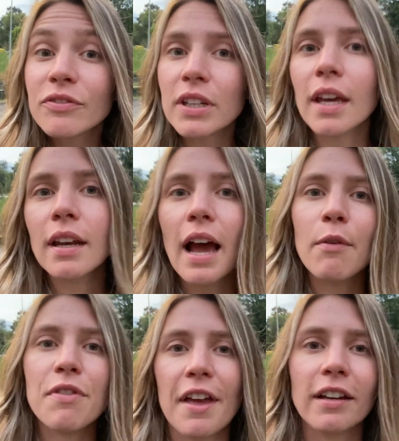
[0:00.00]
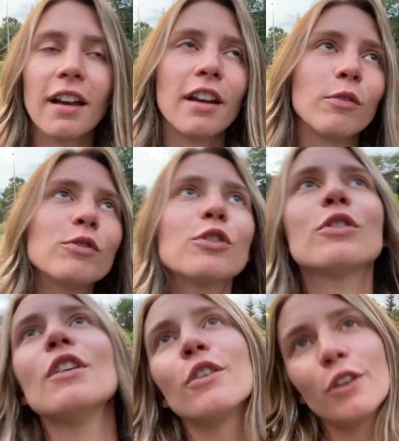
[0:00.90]
in, I would then kind of
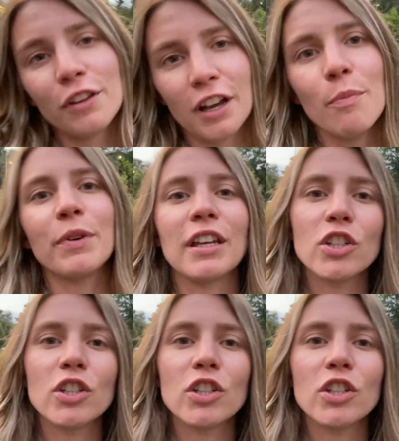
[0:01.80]
go to the company,